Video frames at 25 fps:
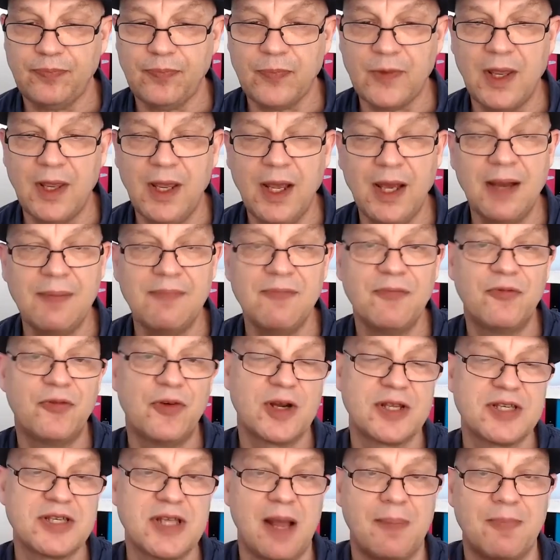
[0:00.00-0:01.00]
For
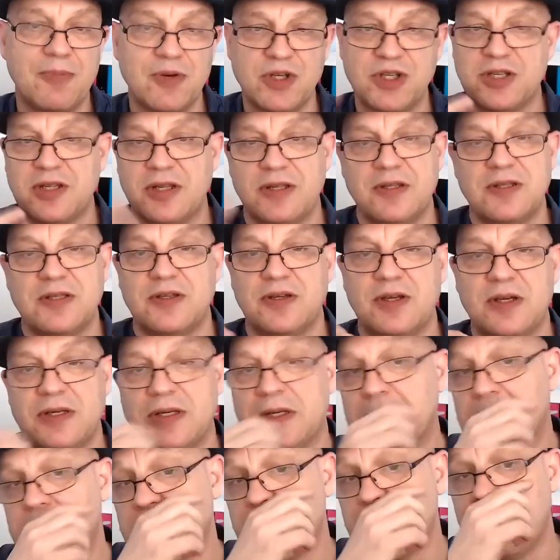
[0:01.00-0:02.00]
example, just in
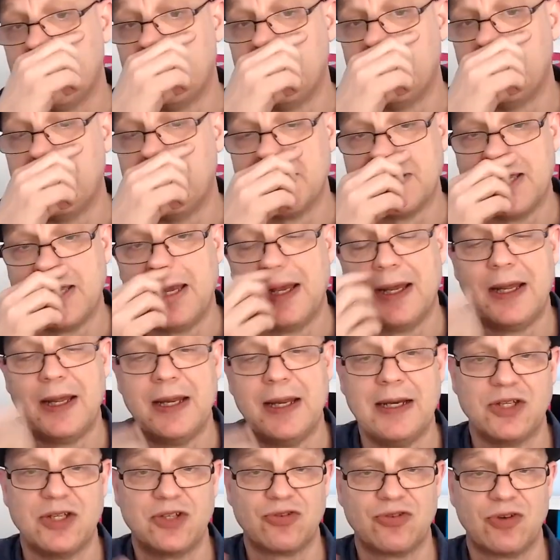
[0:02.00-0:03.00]
the gym as an
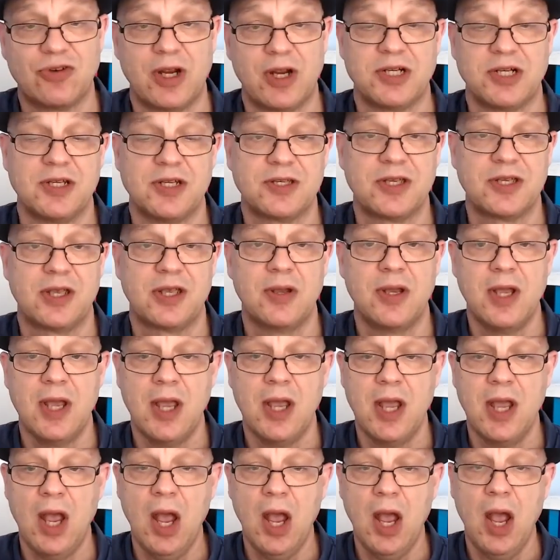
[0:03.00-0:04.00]
illustration. So
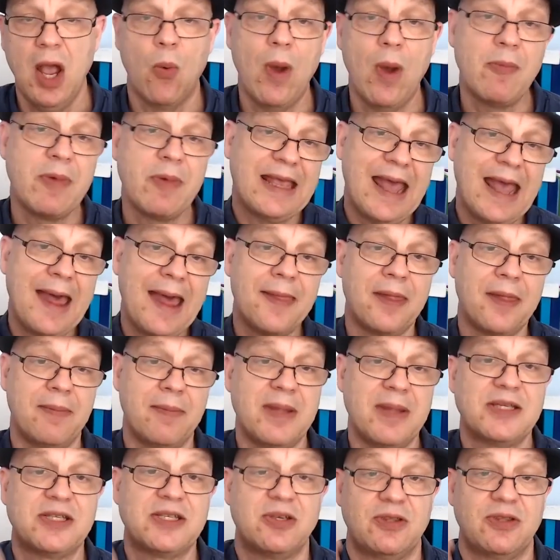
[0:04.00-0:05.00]
when we get them
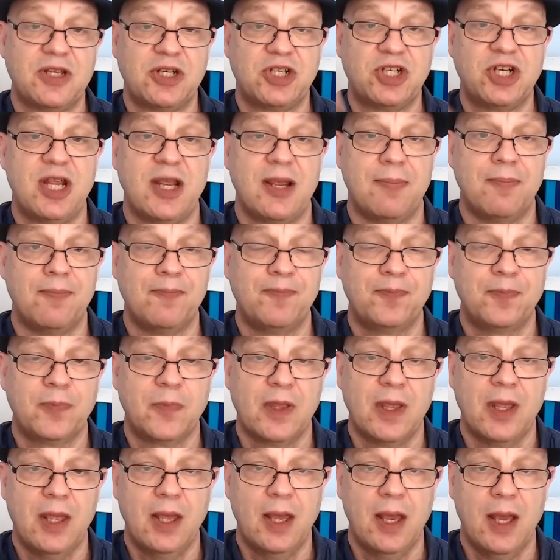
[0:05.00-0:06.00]
into the gym,
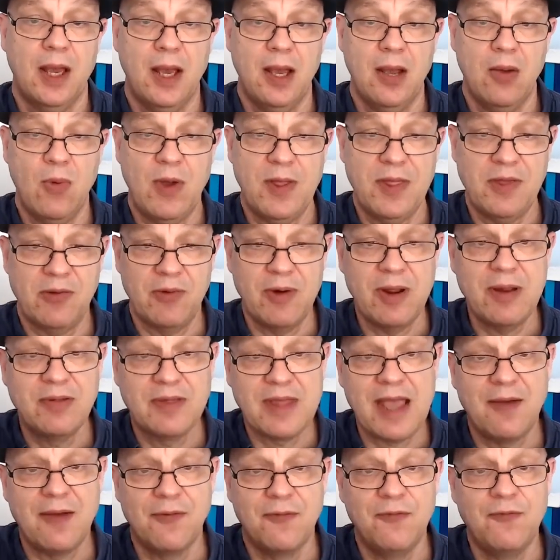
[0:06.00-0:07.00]
when they're in
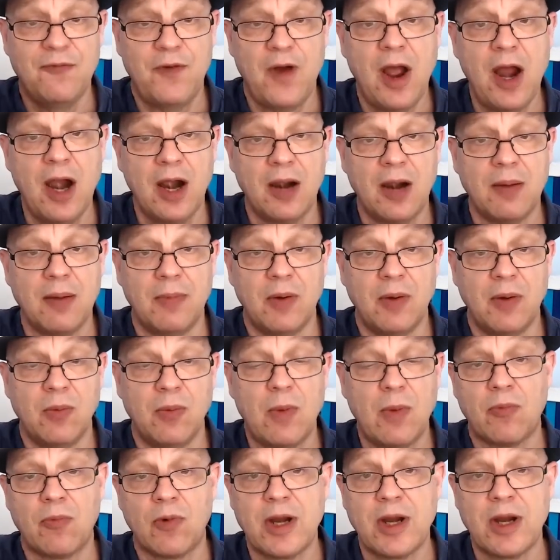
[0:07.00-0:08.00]
that environment, one
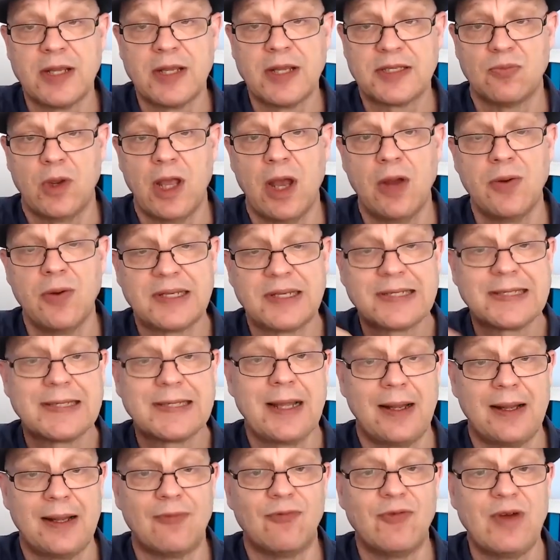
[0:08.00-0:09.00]
reason we only
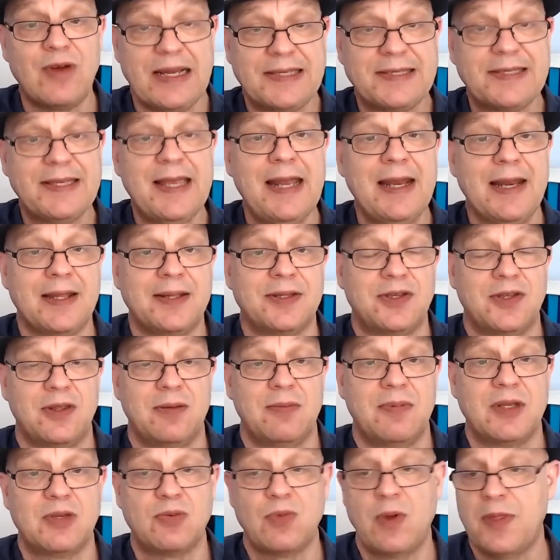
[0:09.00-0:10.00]
start really selling to
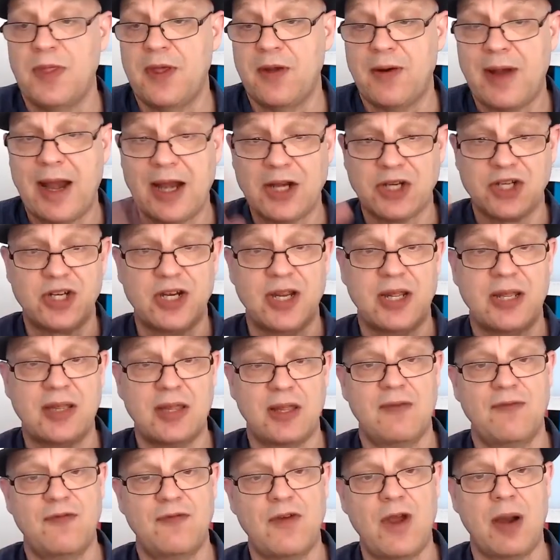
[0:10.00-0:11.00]
them is when they're actually in the
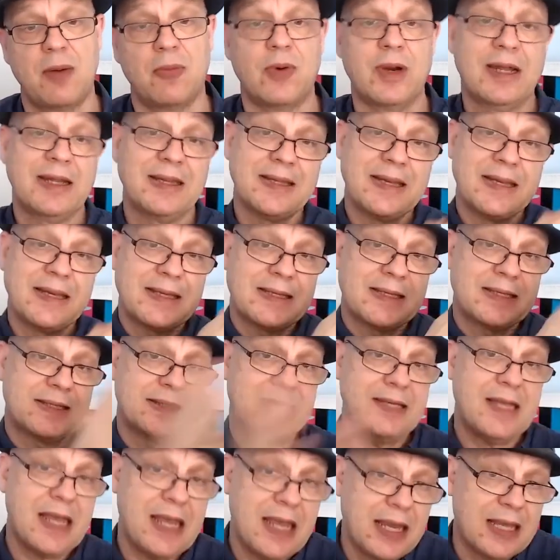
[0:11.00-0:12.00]
environment, where they
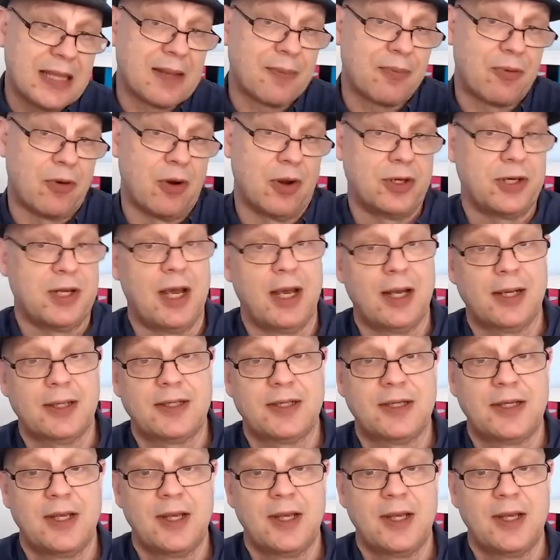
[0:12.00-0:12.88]
see the product,